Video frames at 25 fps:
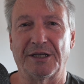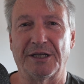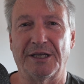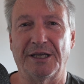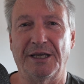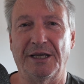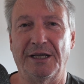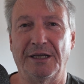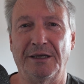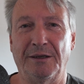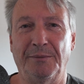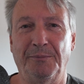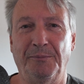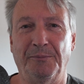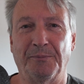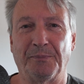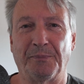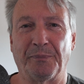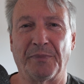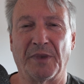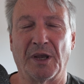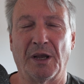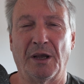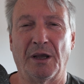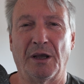king,
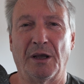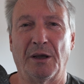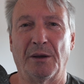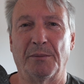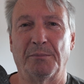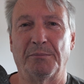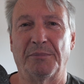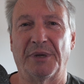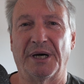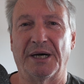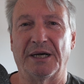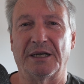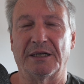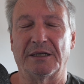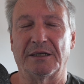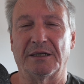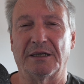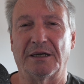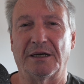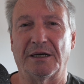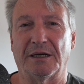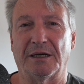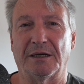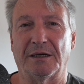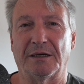but
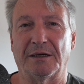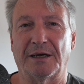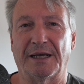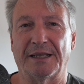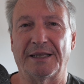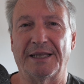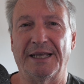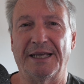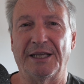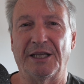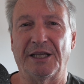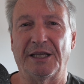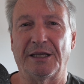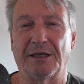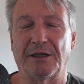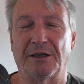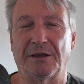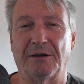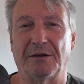I think